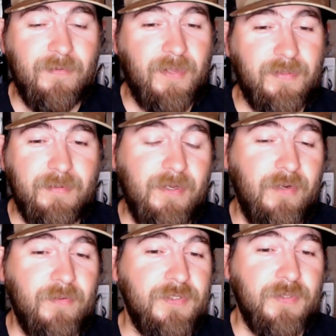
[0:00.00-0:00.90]
like the
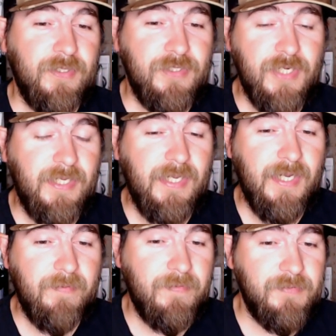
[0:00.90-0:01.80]
ugliest looking shaky head
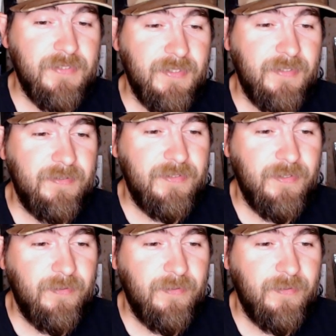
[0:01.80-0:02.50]
I've ever seen. So,